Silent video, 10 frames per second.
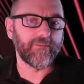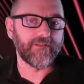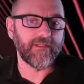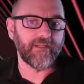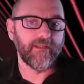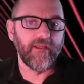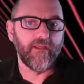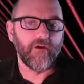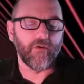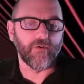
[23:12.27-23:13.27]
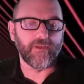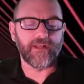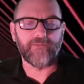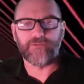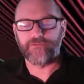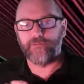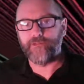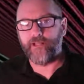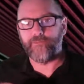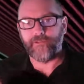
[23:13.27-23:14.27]
in it, or you can have the script
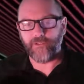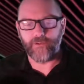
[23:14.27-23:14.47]
element load a